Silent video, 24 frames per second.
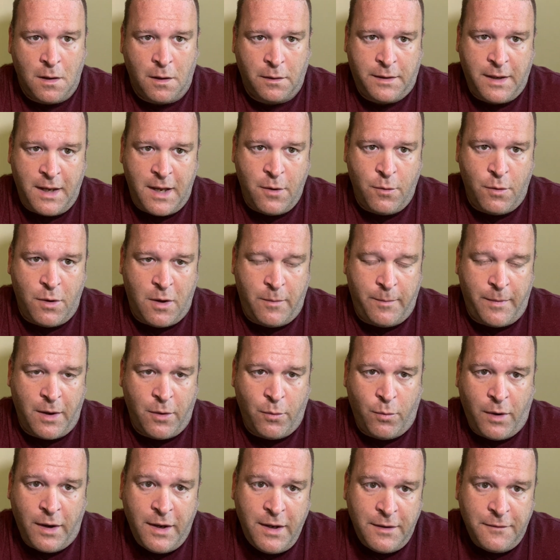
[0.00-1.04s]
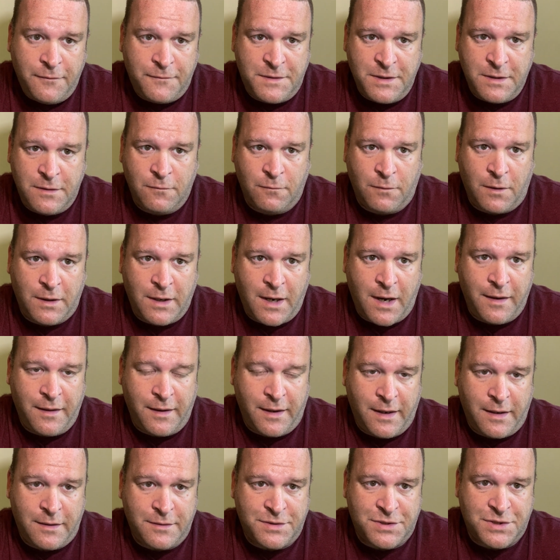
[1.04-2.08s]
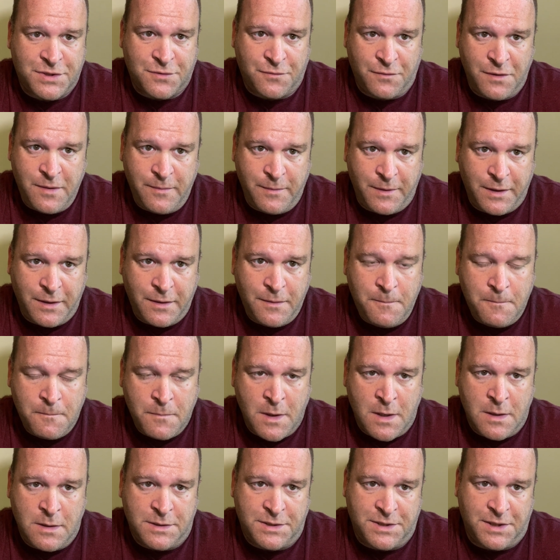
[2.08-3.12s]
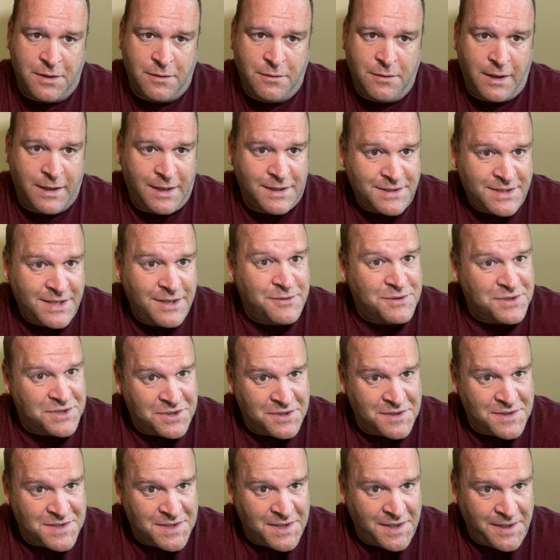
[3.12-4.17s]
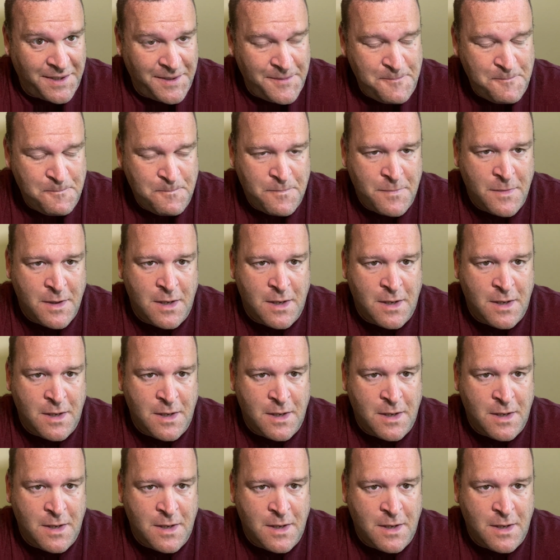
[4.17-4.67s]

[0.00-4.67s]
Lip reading: Okay, well, my wife didn't run out of the house screaming, so I guess that was a good sign.